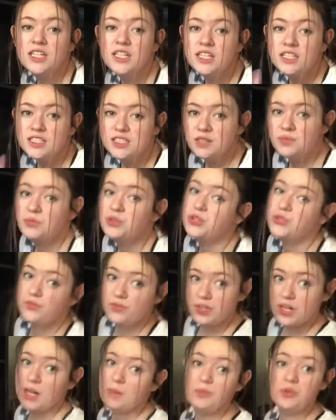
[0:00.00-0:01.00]
to move
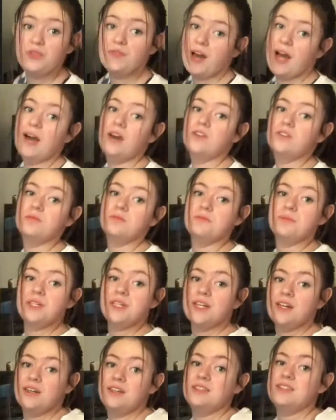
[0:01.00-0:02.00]
when I move out,
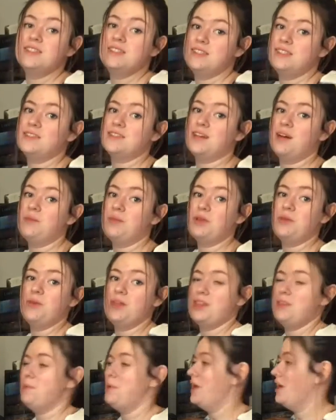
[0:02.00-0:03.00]
because this is coming
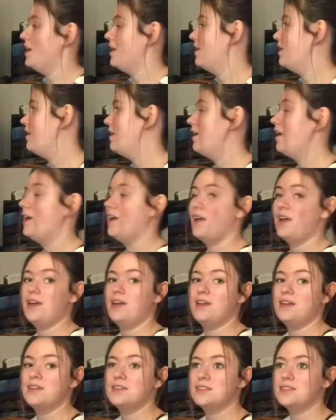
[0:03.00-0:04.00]
with me
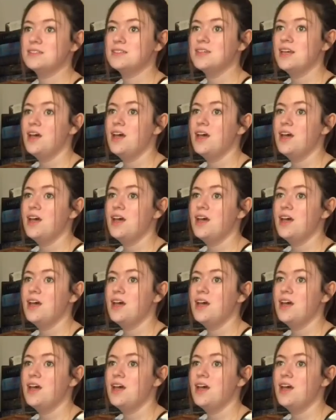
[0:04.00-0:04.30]
and